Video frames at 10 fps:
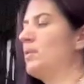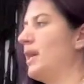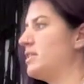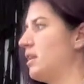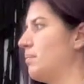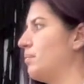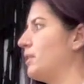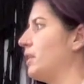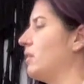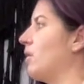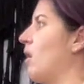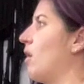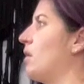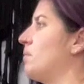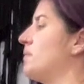rise up, bringing your
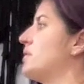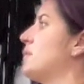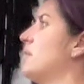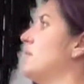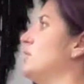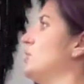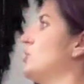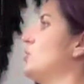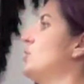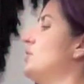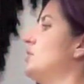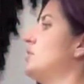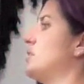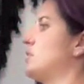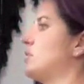arms under your
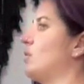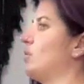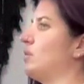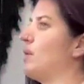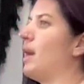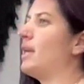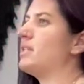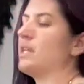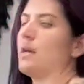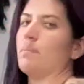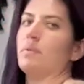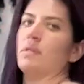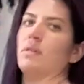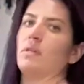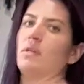shoulders and slowly rising up.
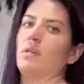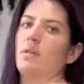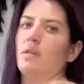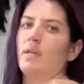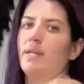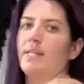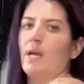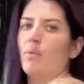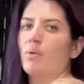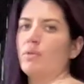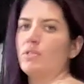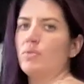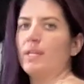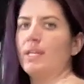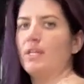And now we're going to
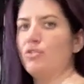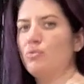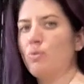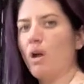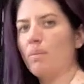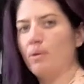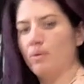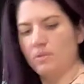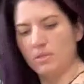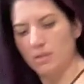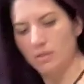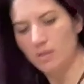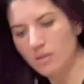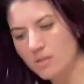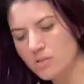get into rock pose.
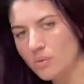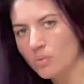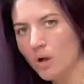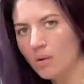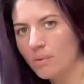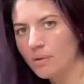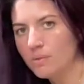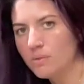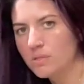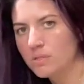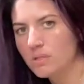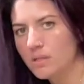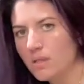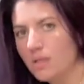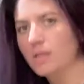So rock pose
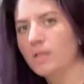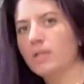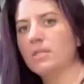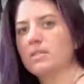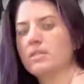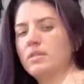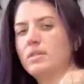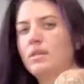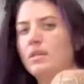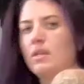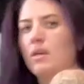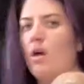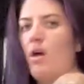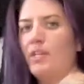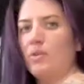is
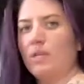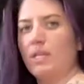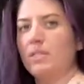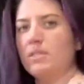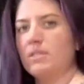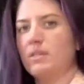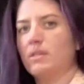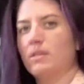on your knees